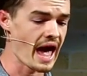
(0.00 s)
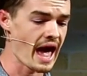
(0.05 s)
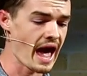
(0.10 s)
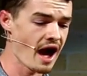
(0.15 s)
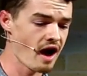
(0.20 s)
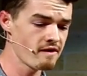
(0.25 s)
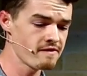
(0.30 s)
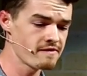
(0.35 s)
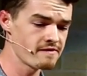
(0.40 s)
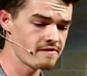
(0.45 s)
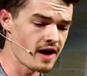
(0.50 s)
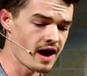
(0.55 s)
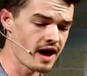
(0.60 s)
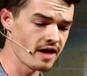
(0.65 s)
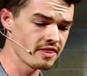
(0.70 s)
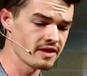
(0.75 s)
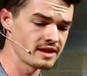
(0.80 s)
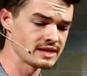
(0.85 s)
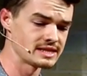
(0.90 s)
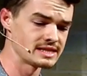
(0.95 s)
"Our
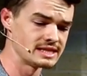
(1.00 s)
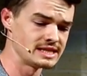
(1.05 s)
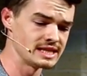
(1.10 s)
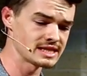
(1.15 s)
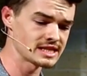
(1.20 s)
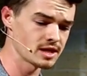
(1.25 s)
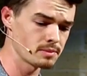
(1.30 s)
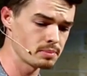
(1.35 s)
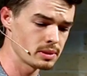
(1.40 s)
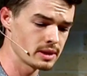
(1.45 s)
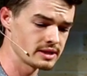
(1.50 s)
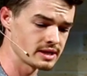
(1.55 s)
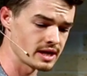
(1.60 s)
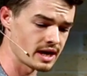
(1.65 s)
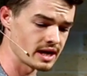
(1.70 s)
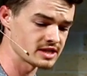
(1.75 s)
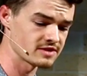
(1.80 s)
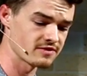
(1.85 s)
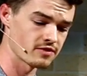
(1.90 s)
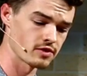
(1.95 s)
fathers disciplined
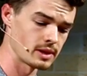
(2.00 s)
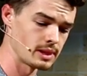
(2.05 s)
us for